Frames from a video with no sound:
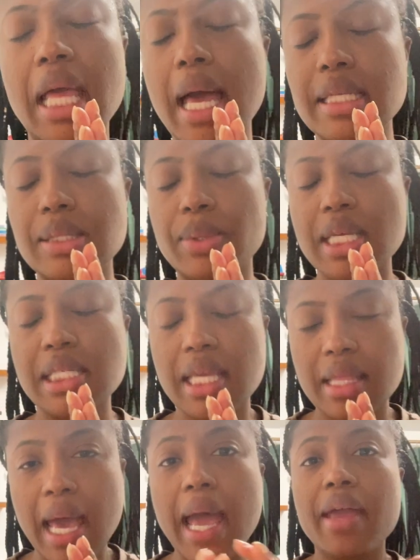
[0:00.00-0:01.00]
I just want to say
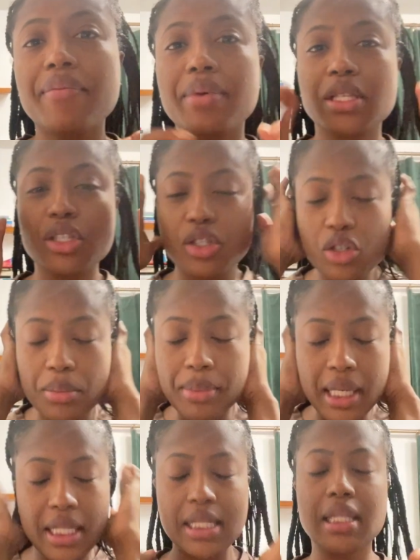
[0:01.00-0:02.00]
that I have been
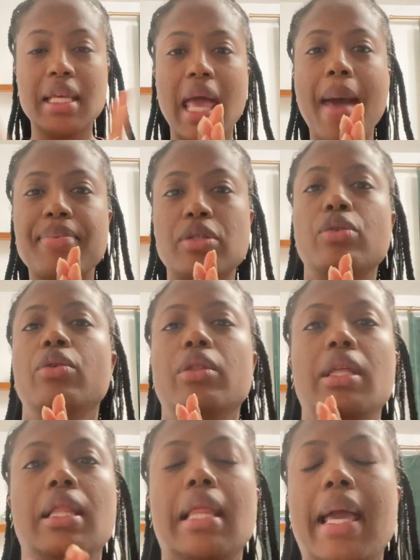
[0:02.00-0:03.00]
tremendously,
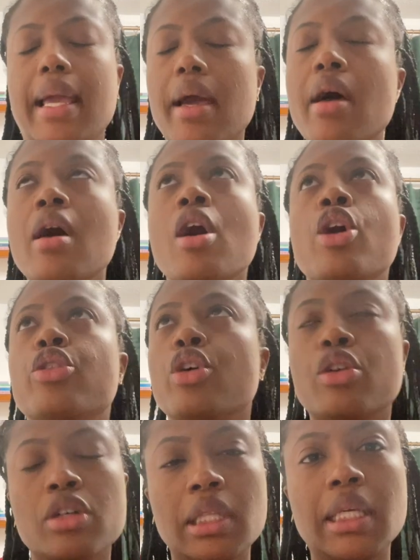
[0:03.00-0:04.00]
absolutely like
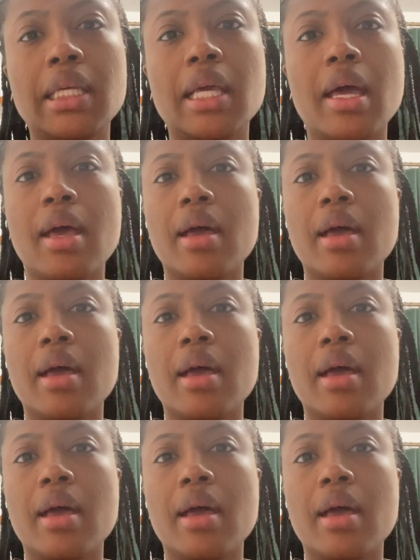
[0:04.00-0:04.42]
thoroughly